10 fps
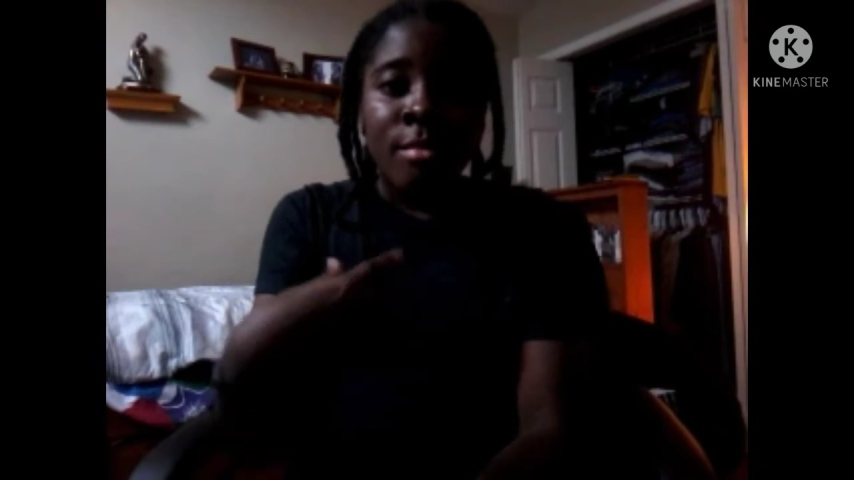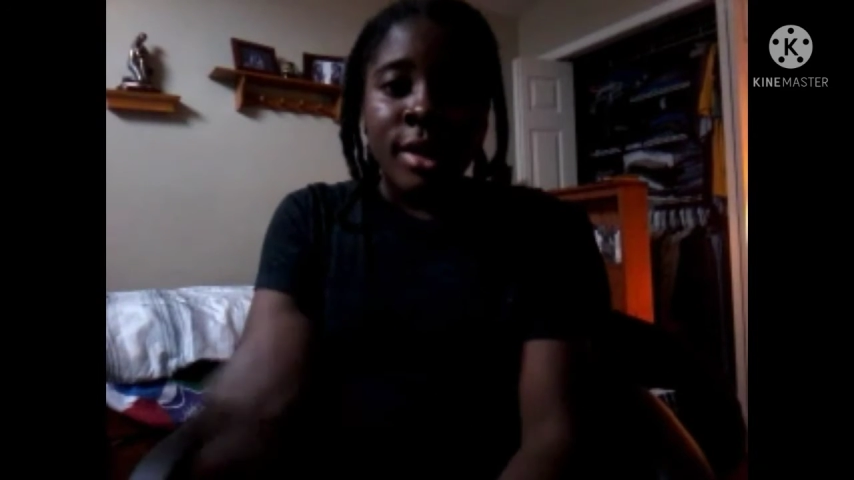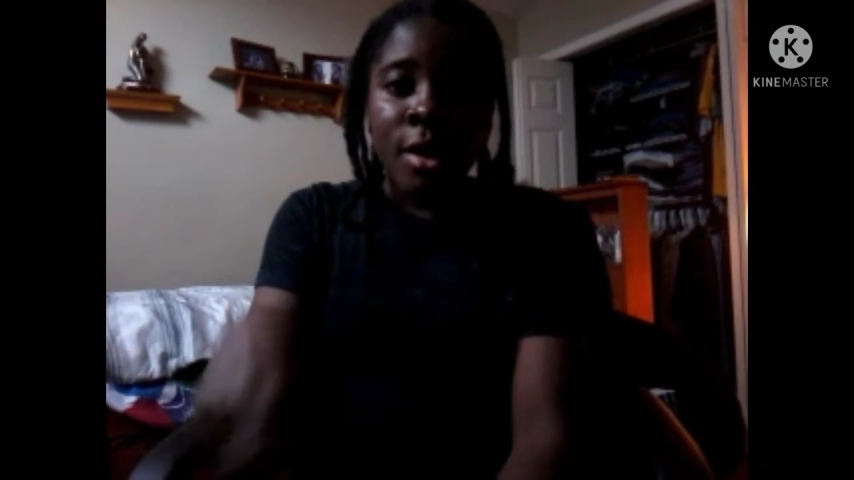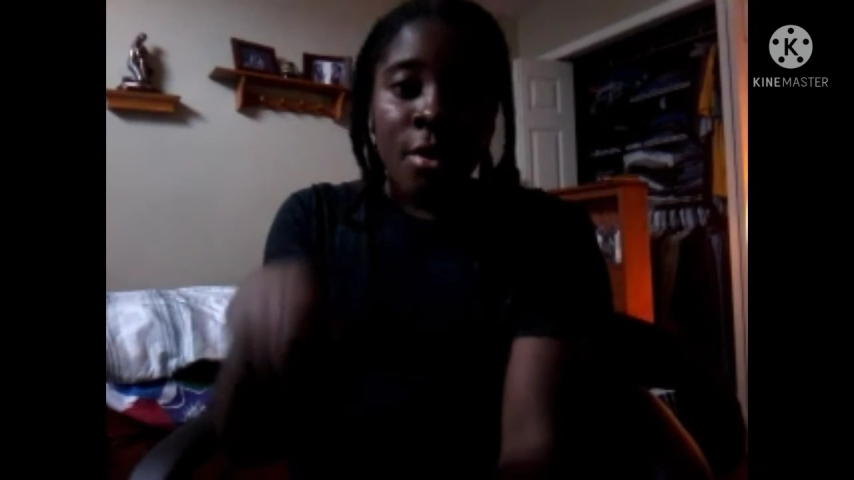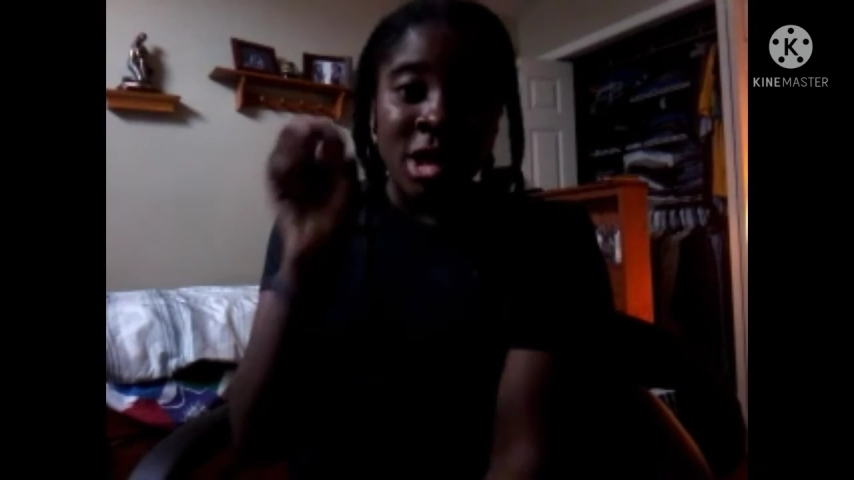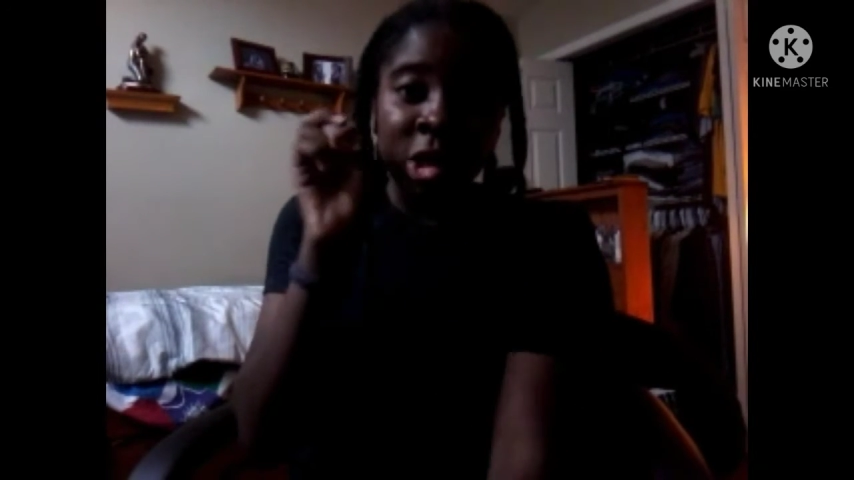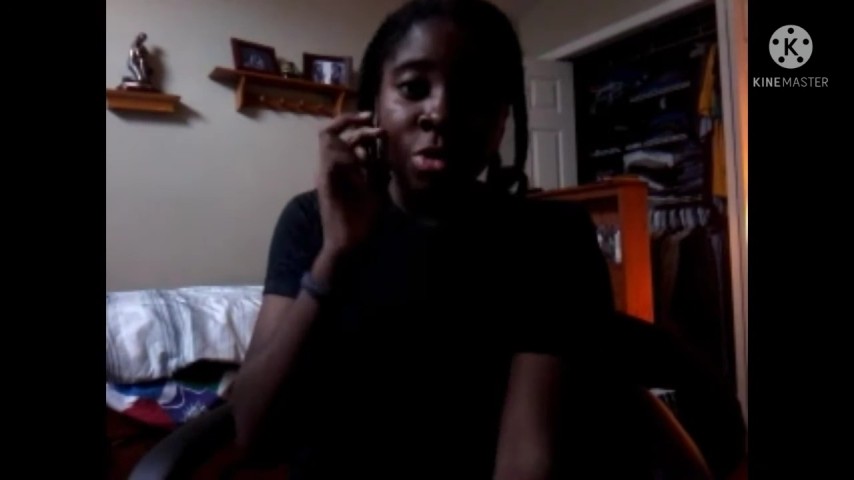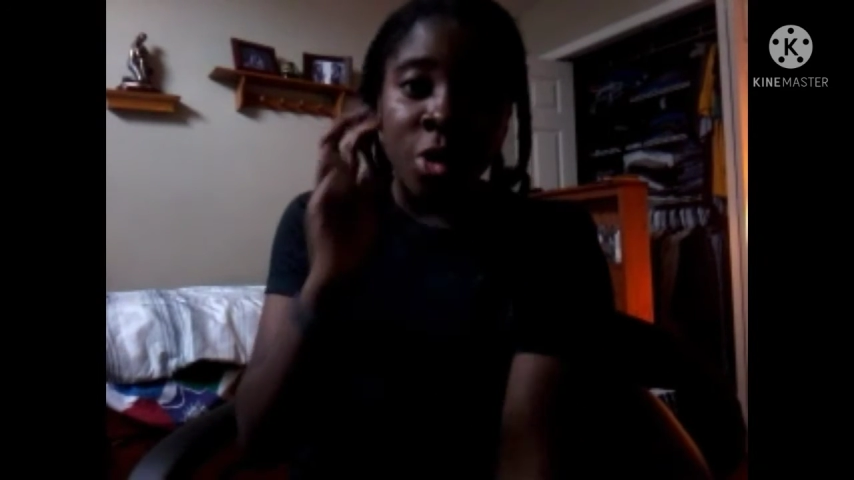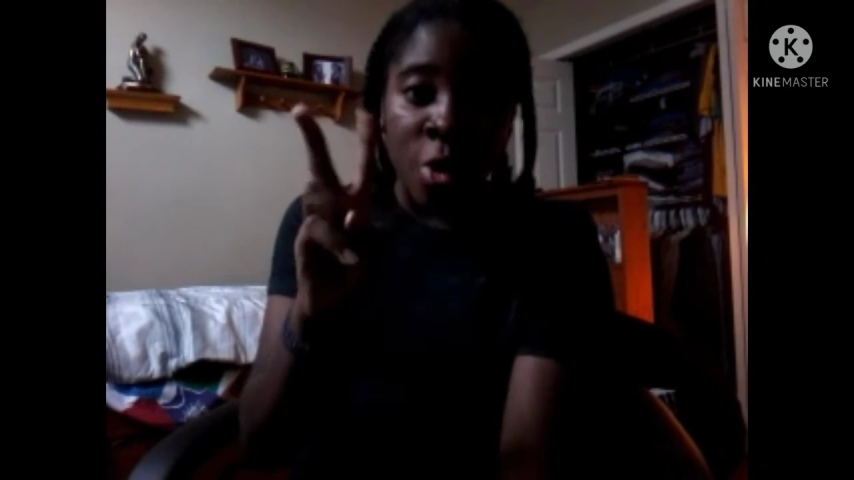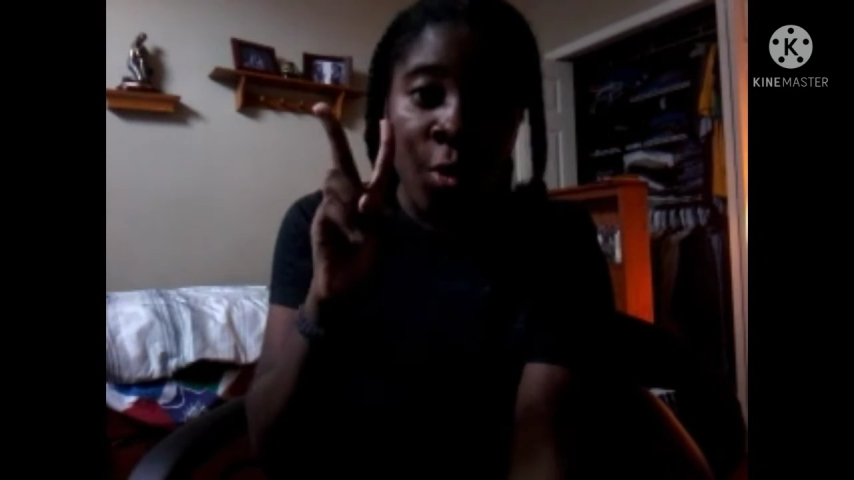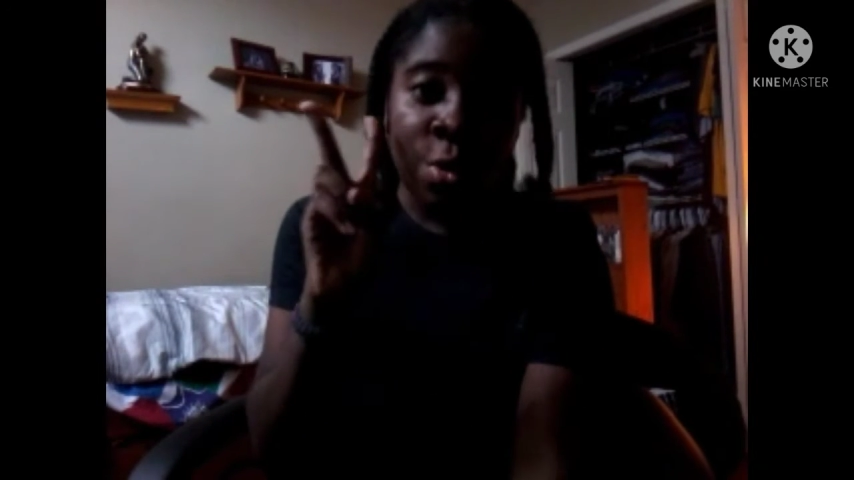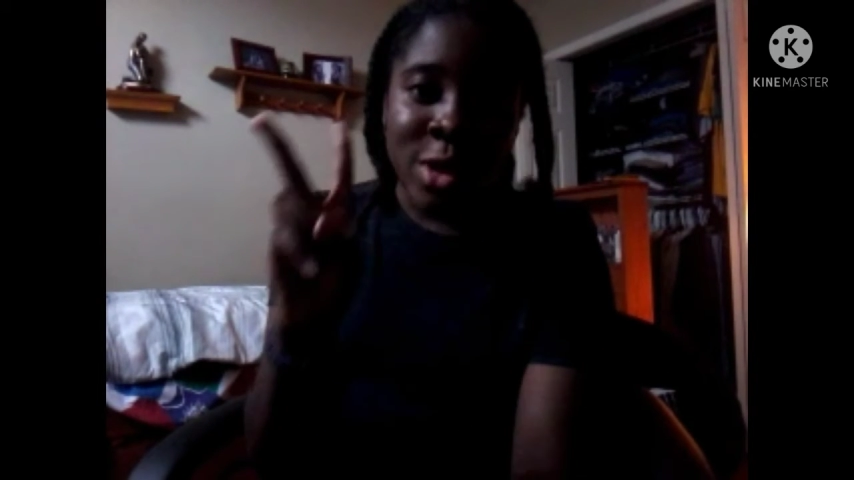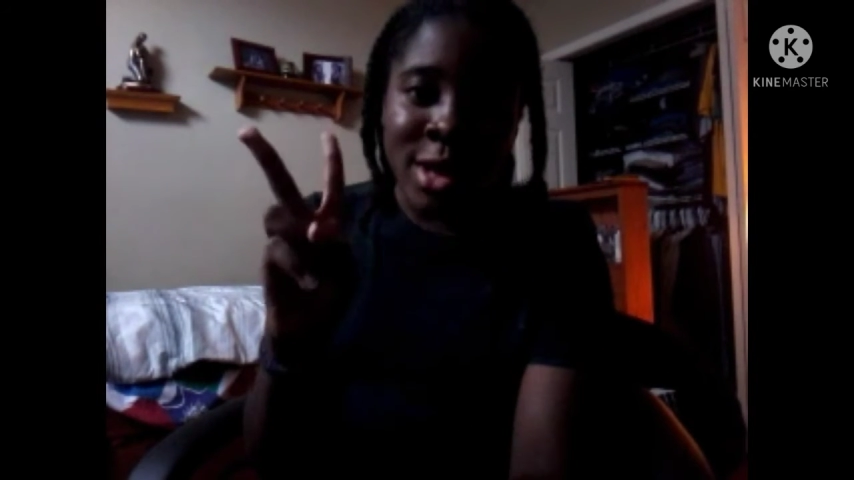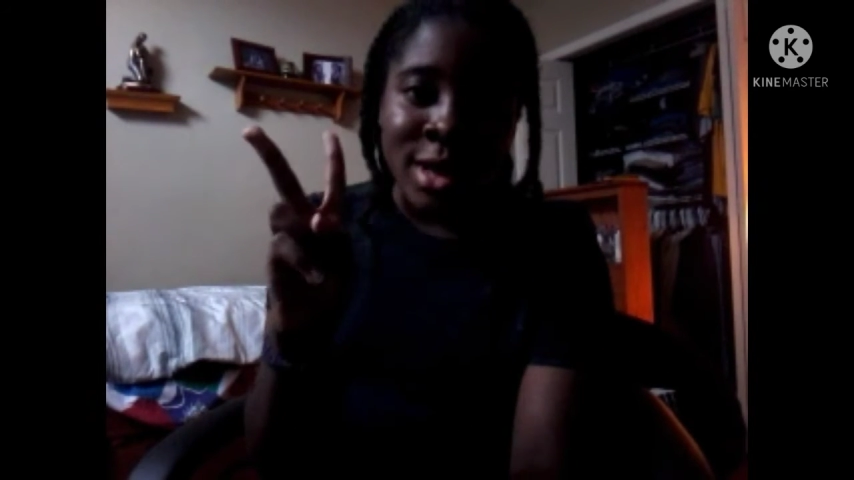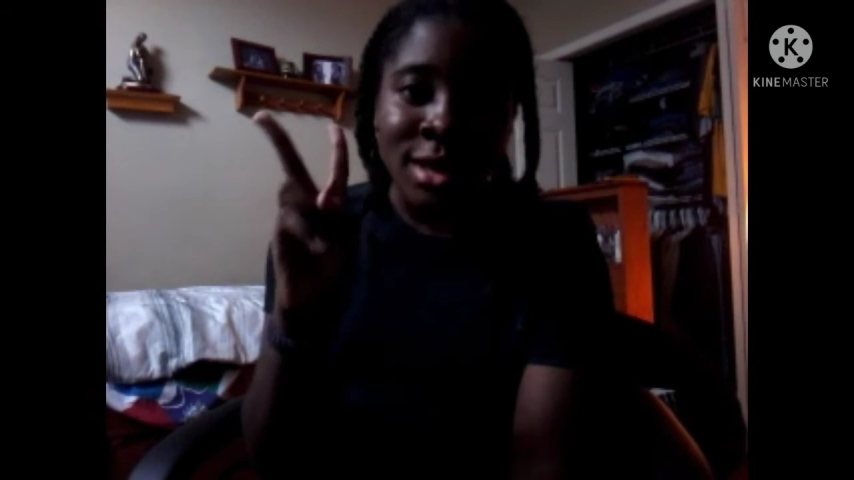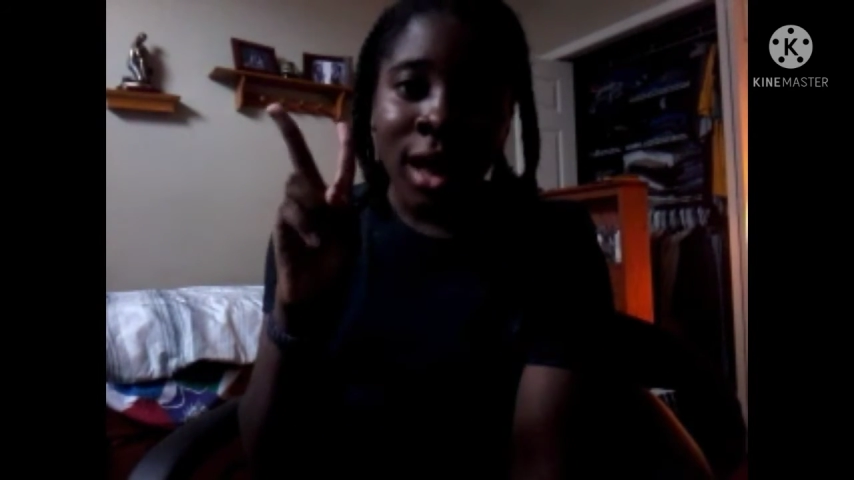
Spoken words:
but there are still two things